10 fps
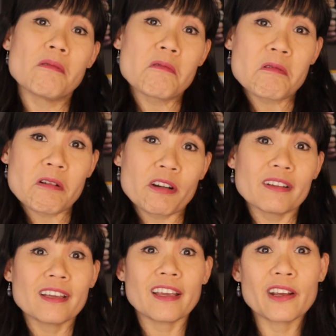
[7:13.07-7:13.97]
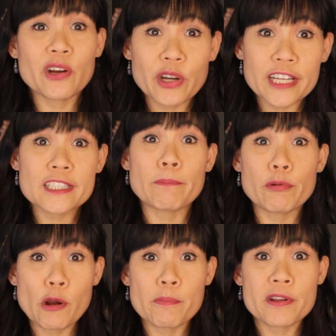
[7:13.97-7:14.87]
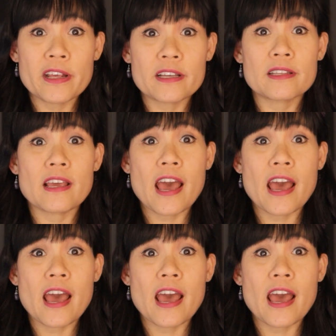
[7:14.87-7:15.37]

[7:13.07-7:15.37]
Or increase the propionic